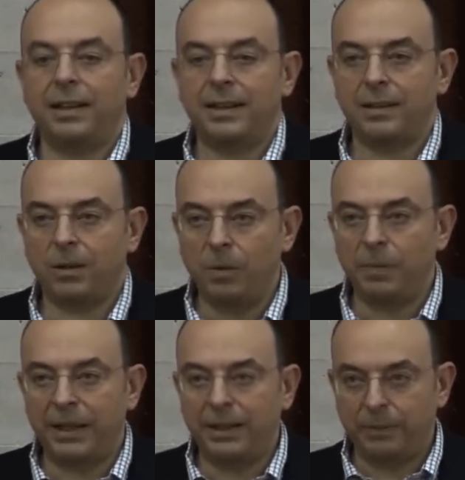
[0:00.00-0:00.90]
as a
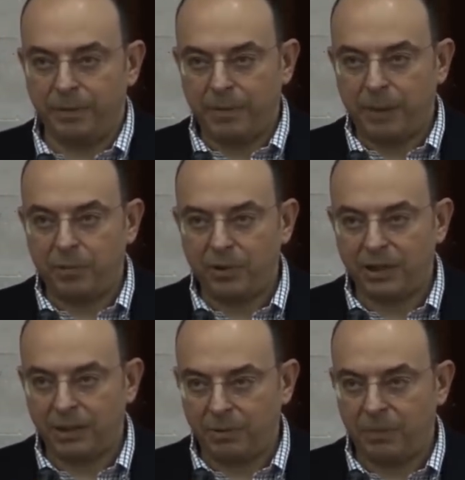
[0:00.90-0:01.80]
company with my
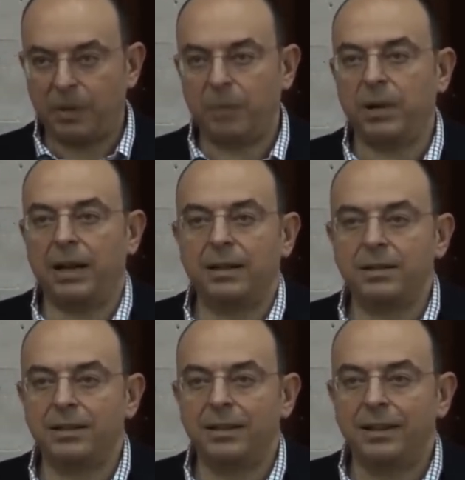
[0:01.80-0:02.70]
product, with my
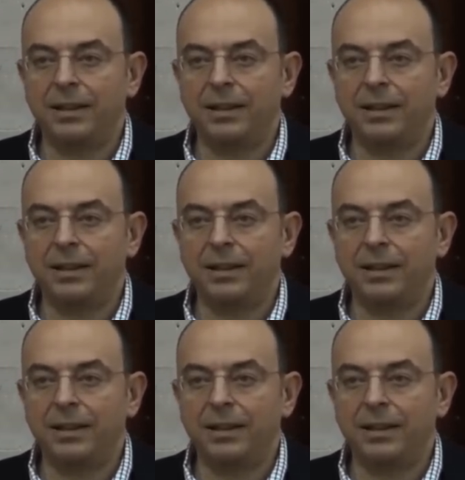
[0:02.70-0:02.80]
brands,